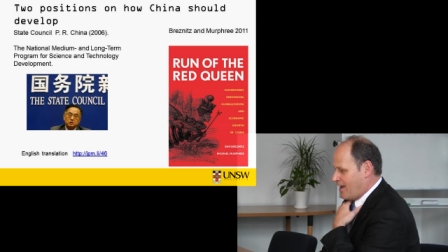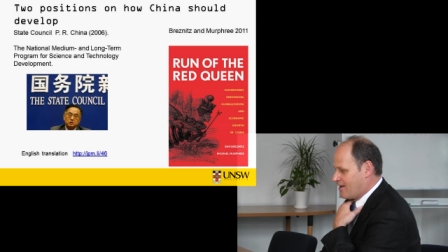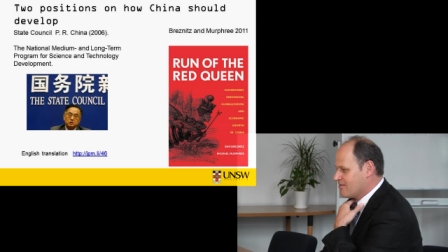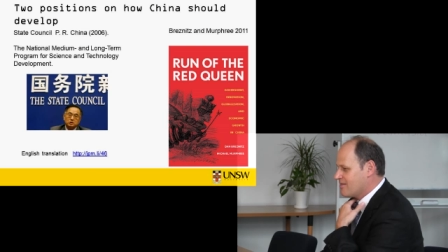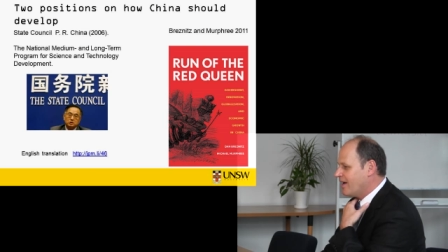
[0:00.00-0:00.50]

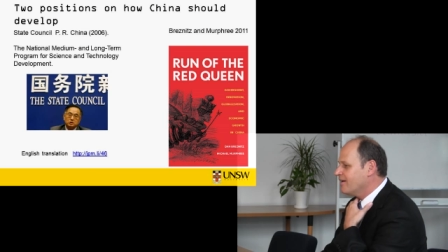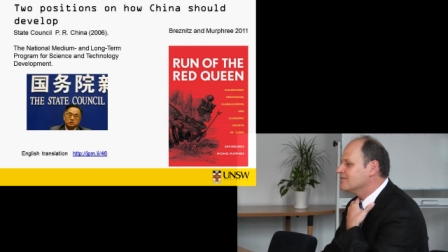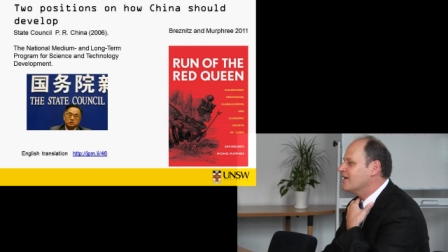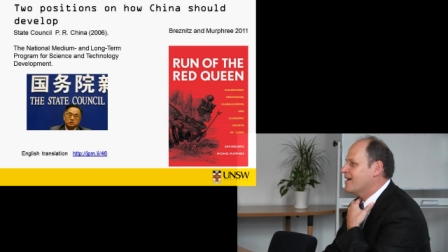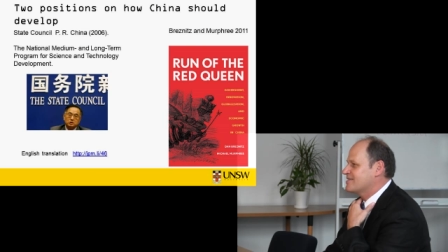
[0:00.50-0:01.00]
And
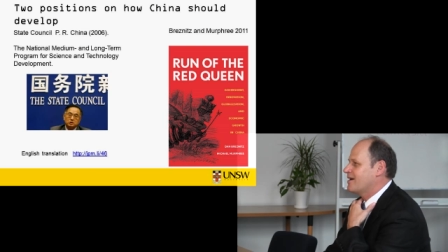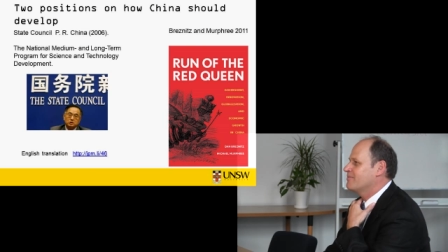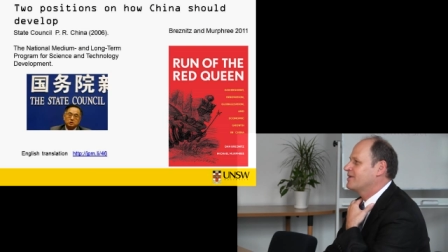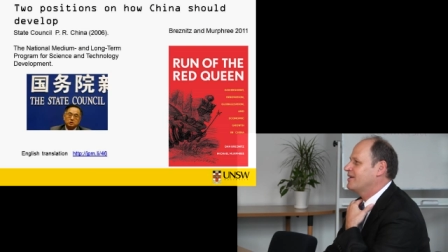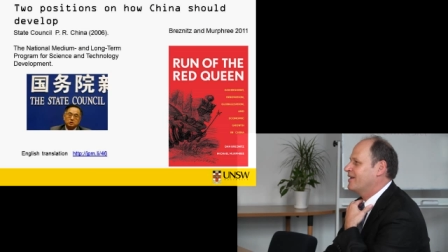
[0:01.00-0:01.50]
then, as
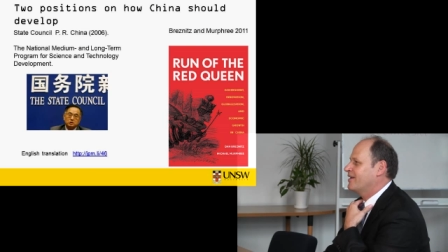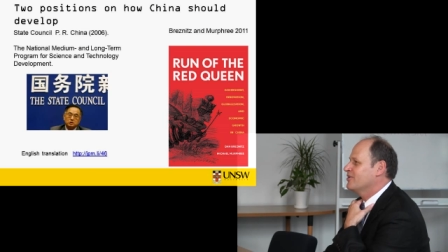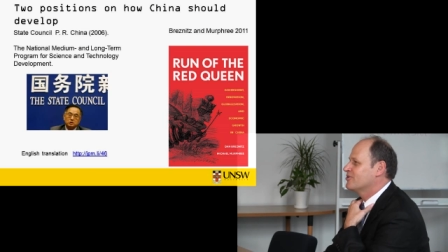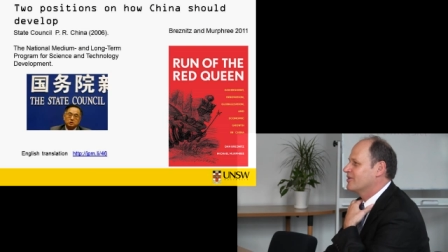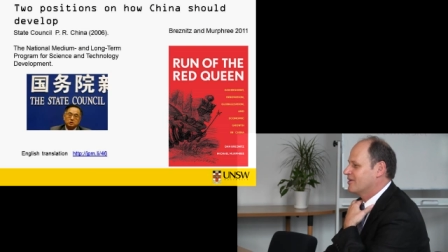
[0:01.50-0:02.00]
I'm getting
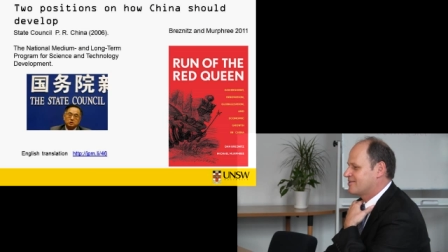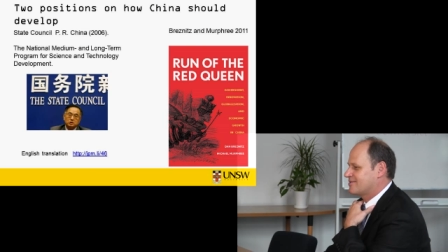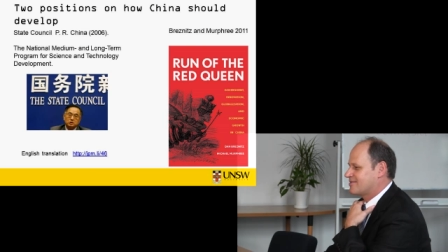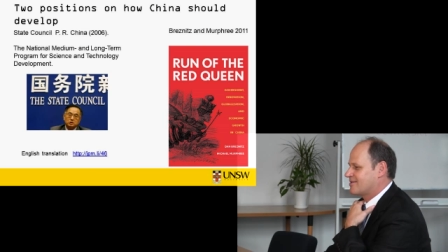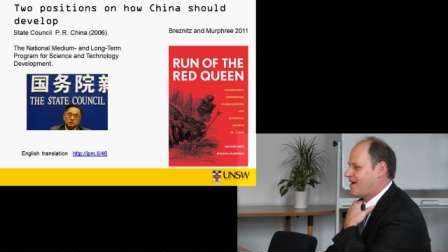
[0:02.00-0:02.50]
into
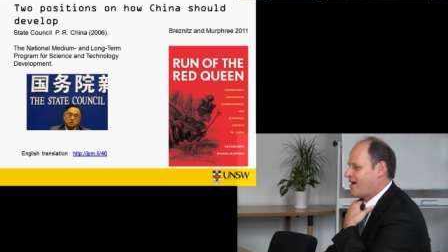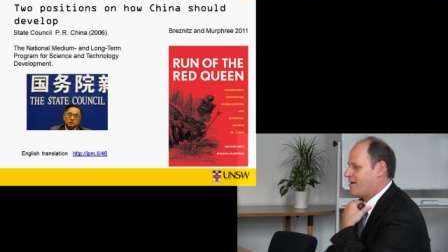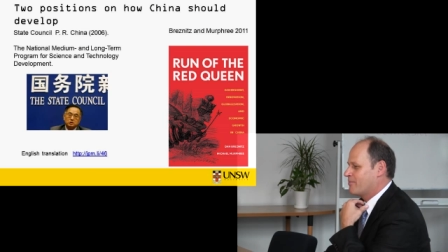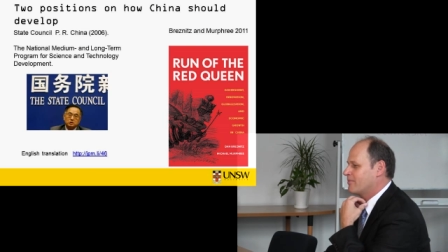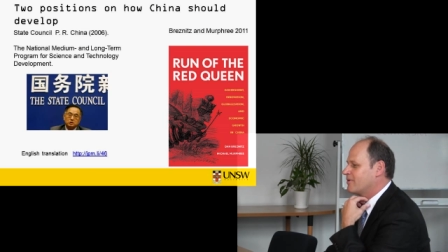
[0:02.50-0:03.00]
this,
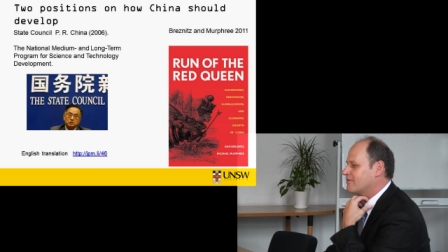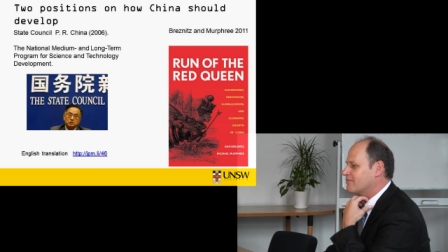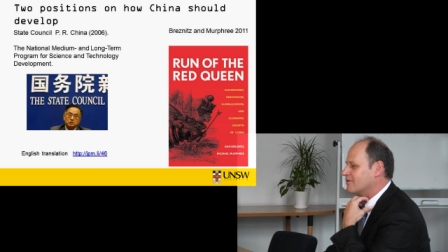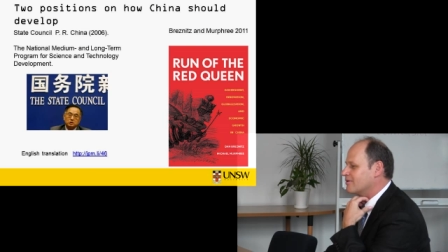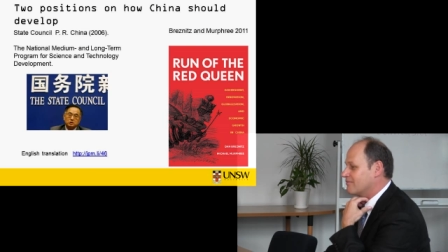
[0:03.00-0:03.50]
I'm,
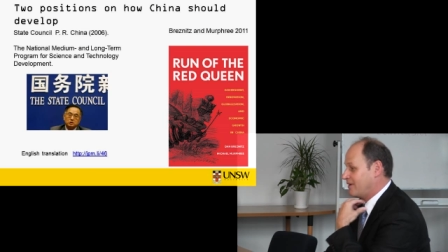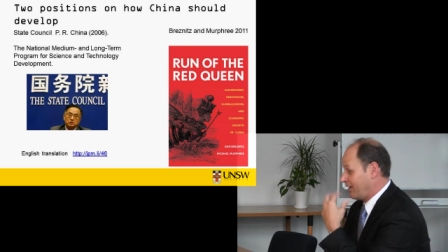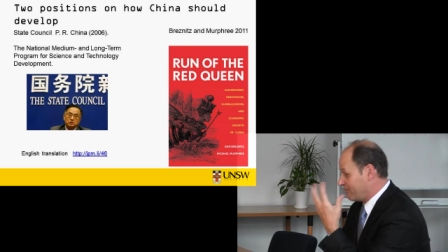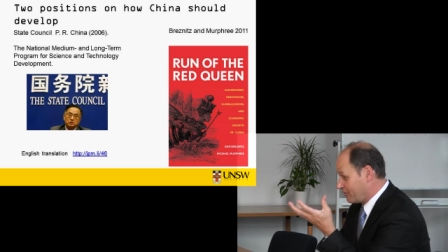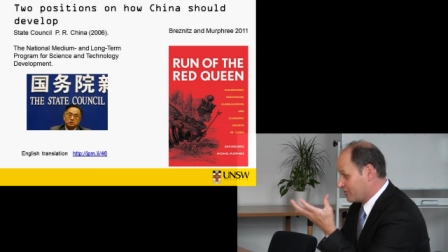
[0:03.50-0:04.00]

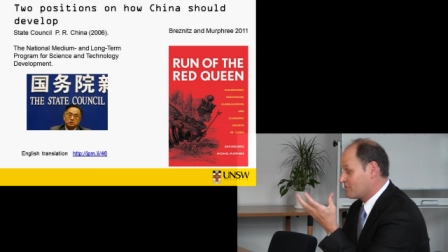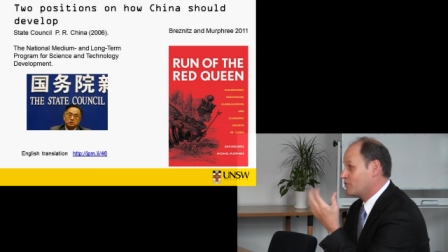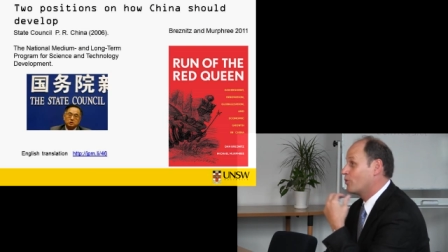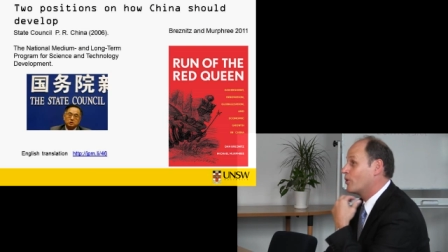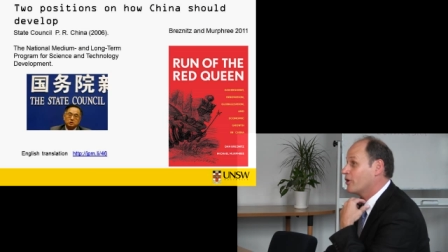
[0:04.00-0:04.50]
again, for those of
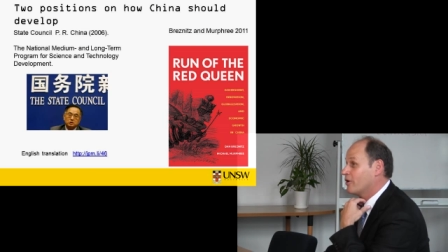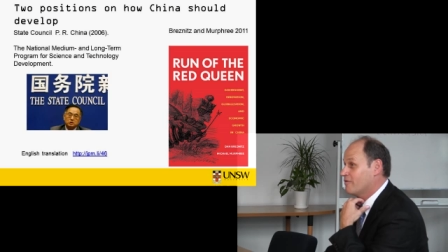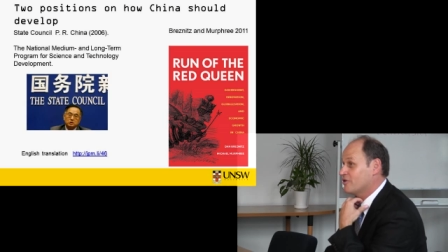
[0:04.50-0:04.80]
you who are working on